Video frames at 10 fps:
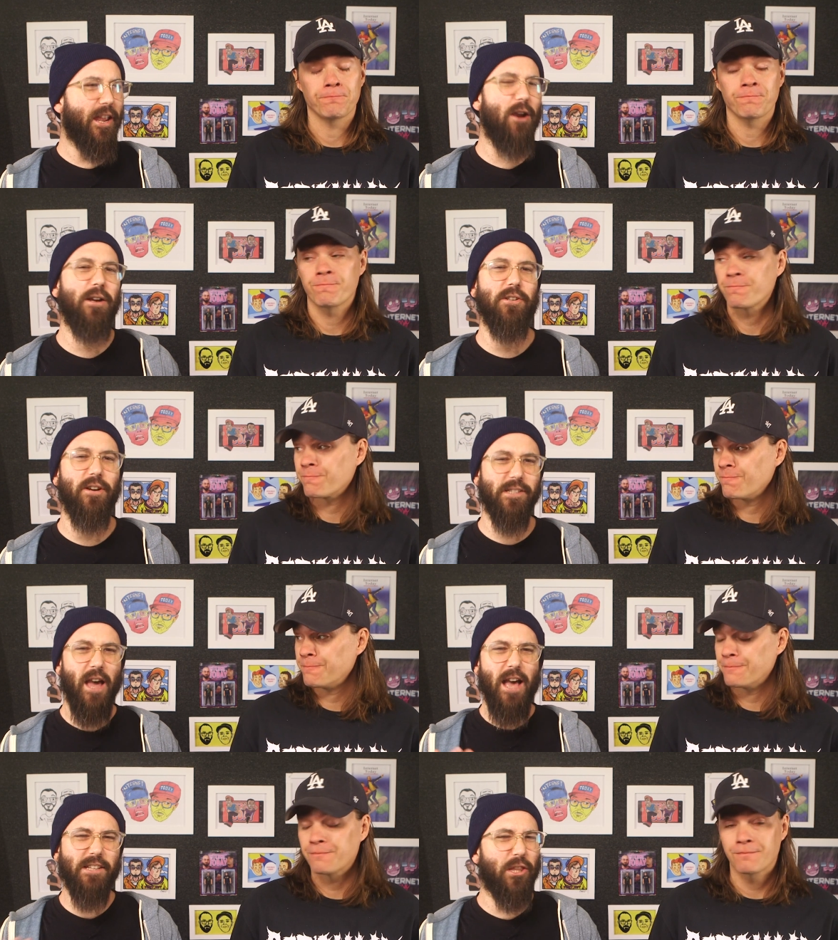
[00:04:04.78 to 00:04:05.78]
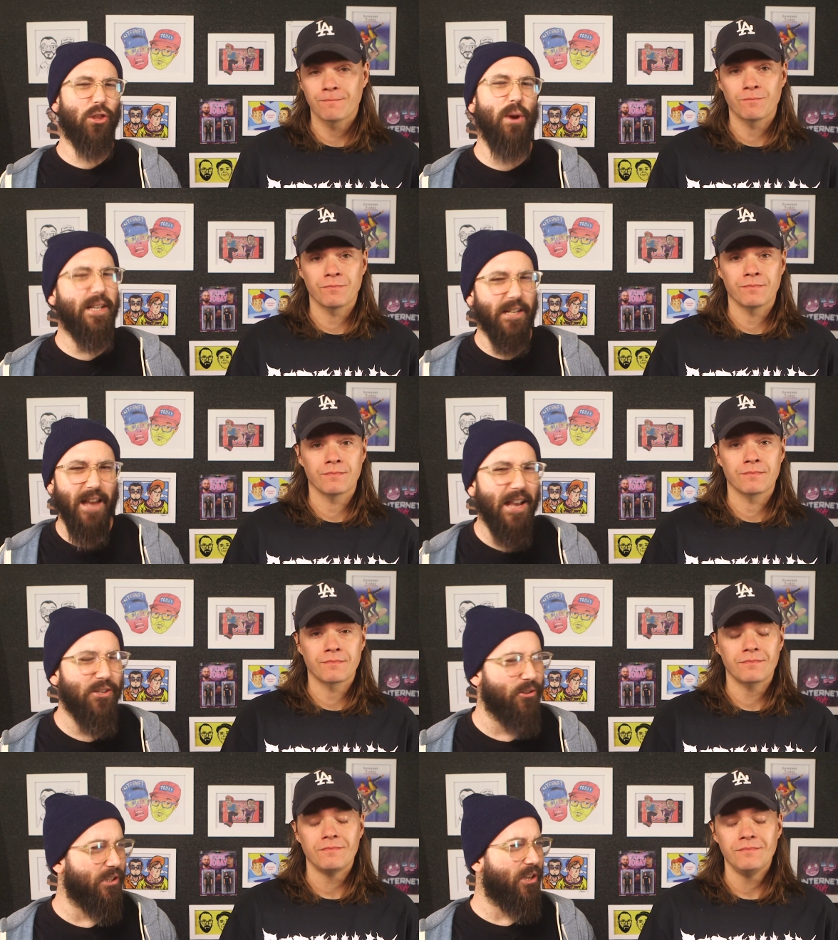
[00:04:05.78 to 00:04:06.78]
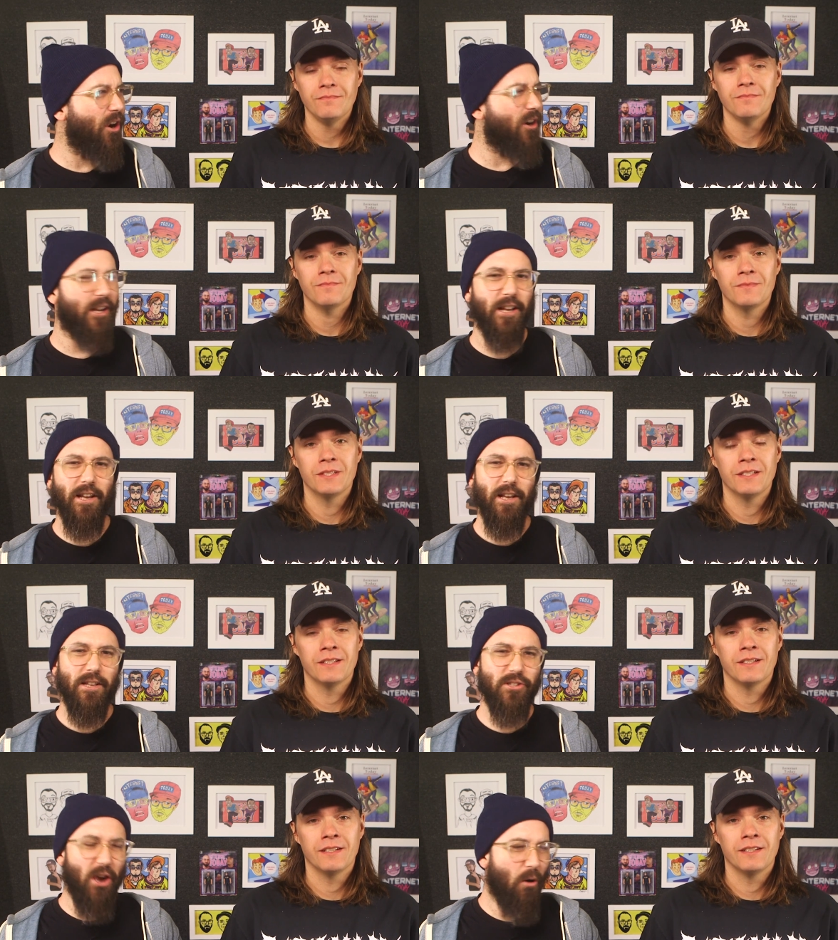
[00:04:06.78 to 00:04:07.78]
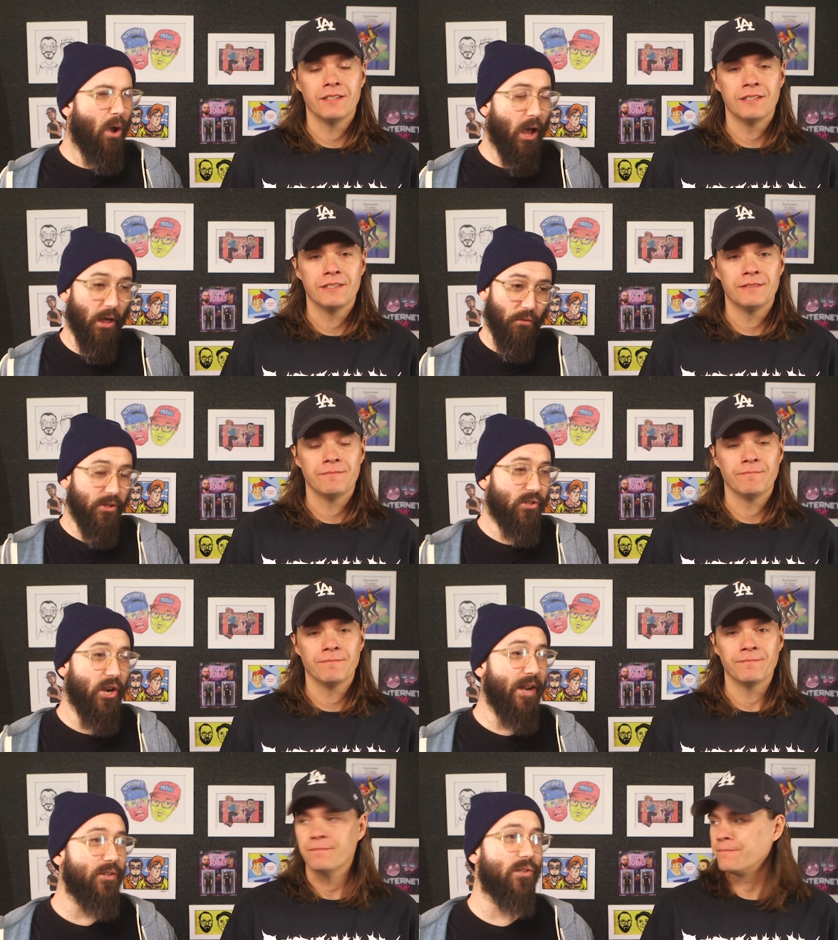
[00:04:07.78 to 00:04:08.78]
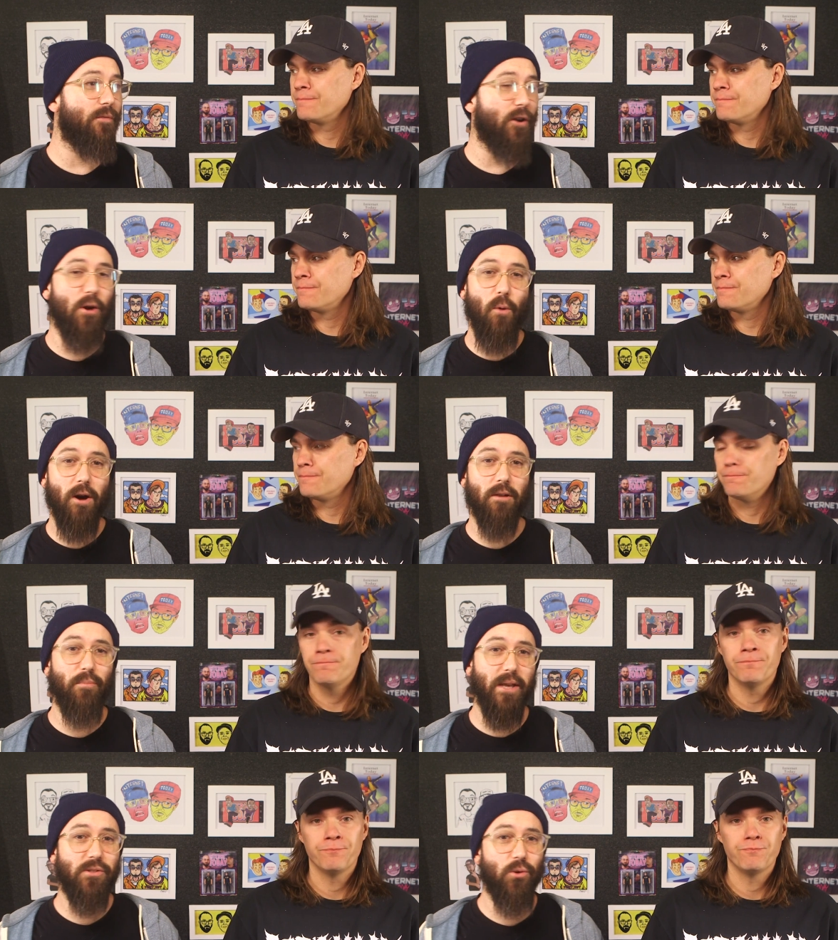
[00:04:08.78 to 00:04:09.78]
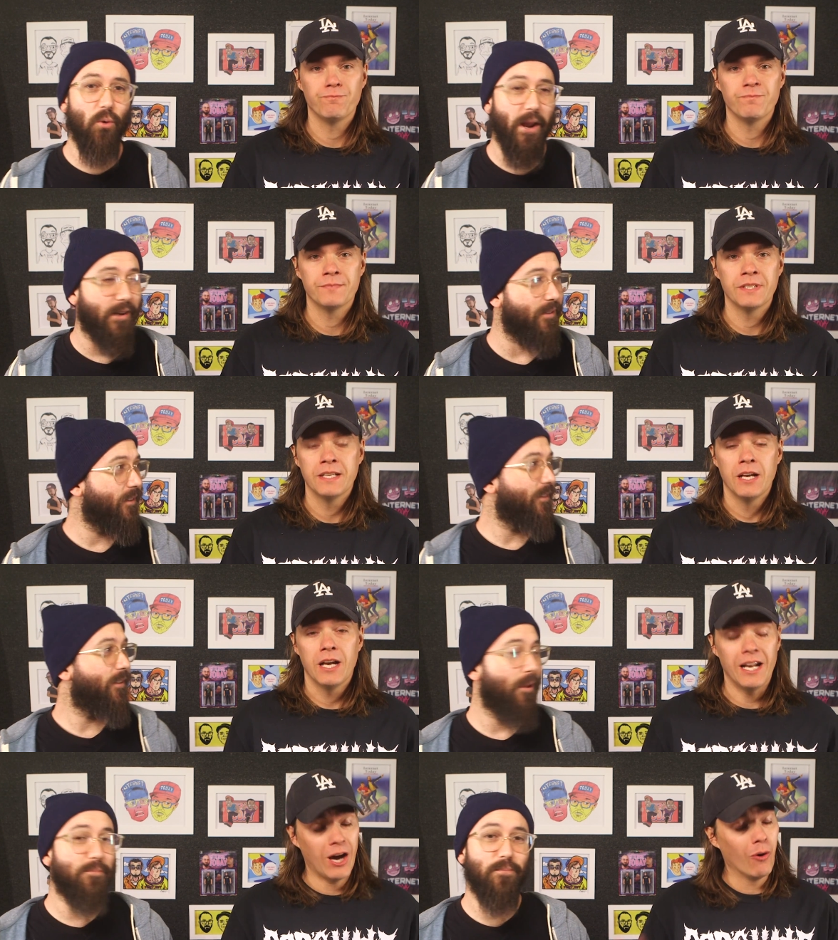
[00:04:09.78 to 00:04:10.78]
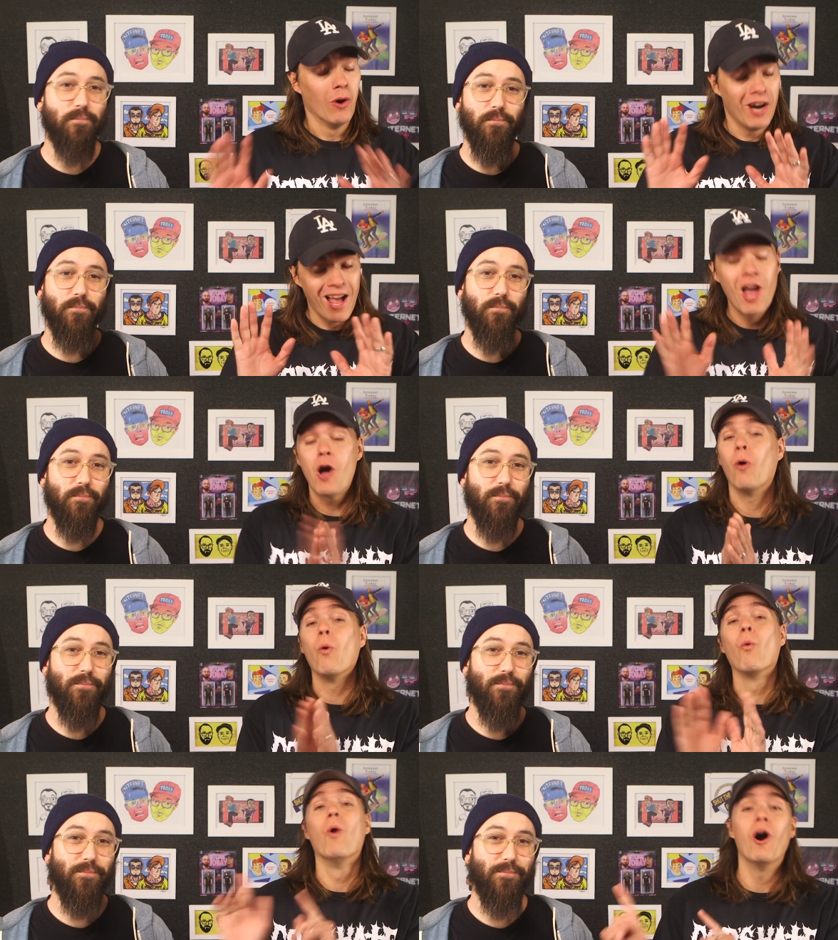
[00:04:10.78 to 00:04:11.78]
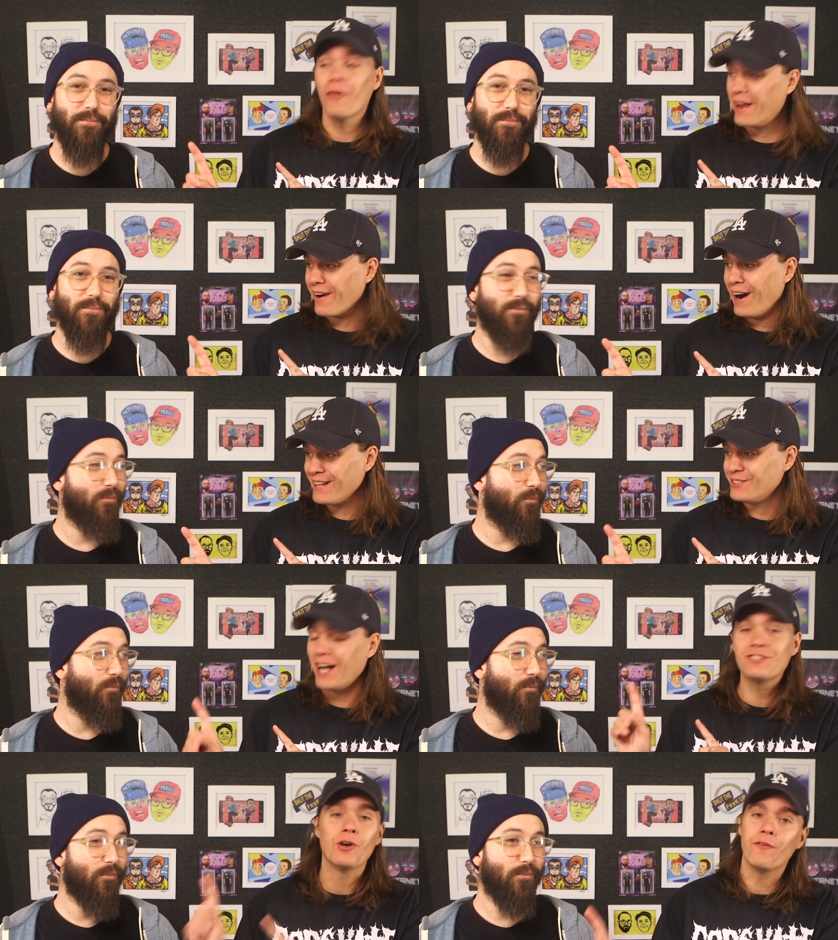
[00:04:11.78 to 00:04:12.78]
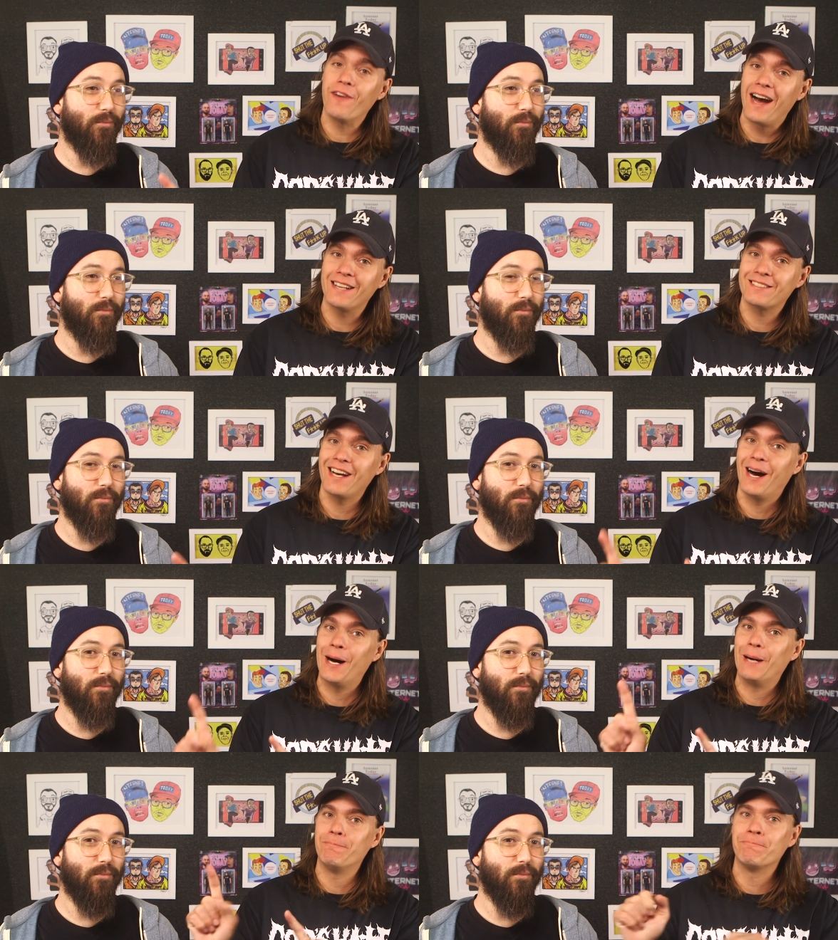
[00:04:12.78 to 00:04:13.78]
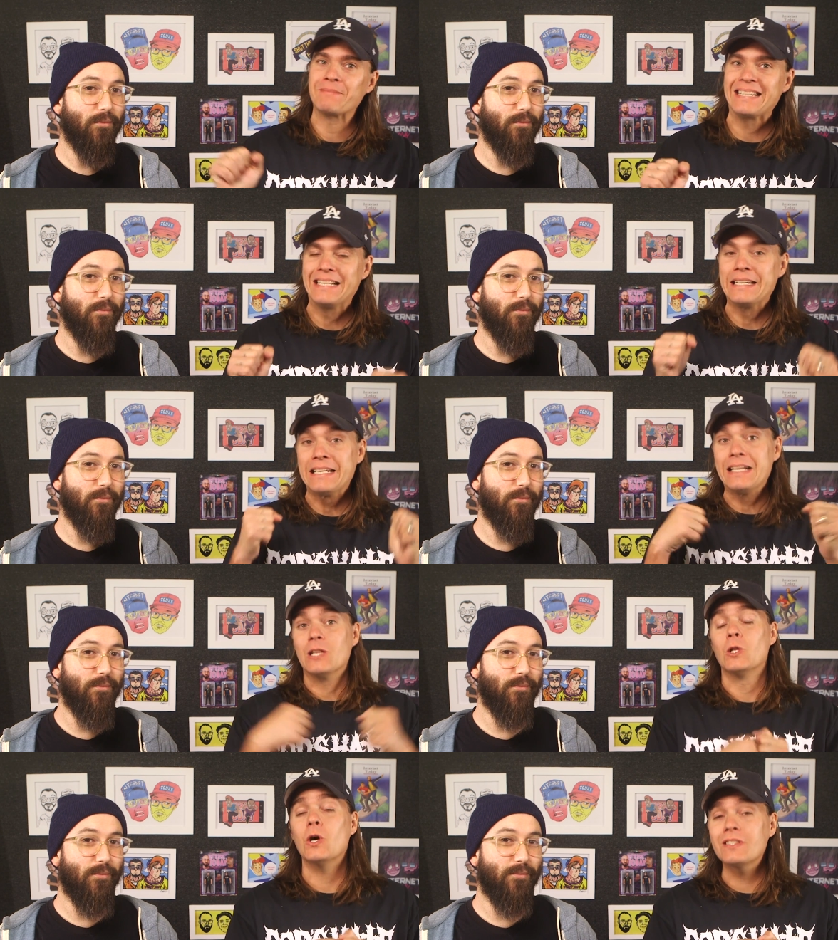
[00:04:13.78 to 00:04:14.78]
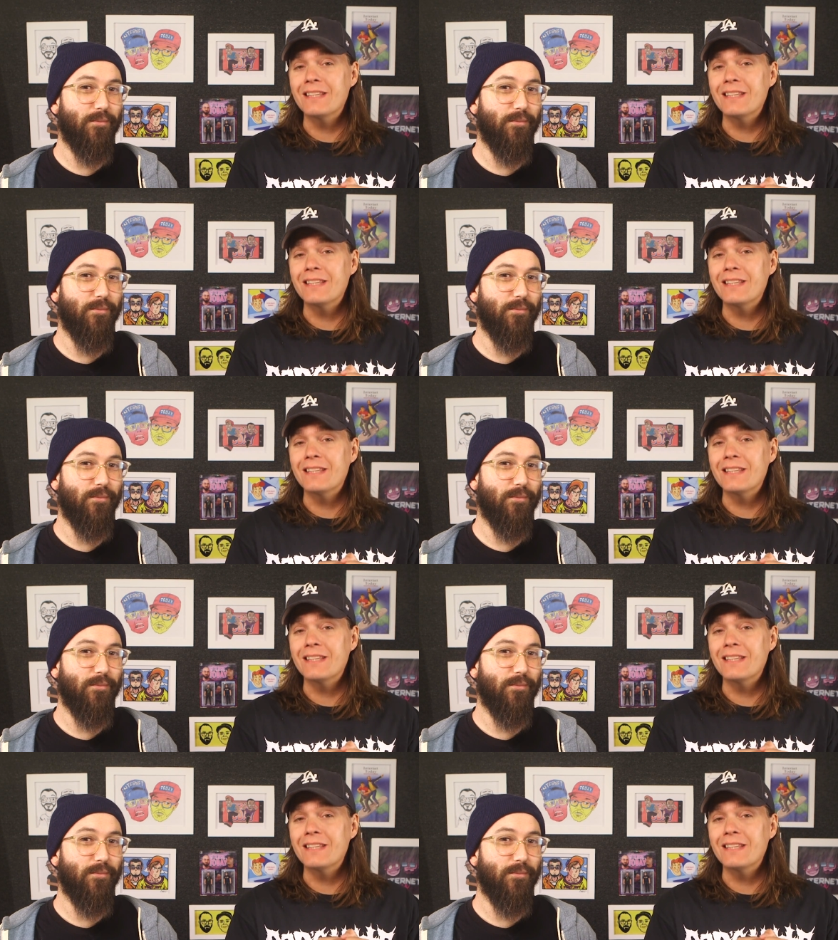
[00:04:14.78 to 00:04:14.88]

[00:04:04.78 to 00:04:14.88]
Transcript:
Speaker 1: character, as a, as a threat to national security. So uh, these changes are very welcome. That's great.
Speaker 2: I know. Whoa there, Haas. Not so fast. Um, looks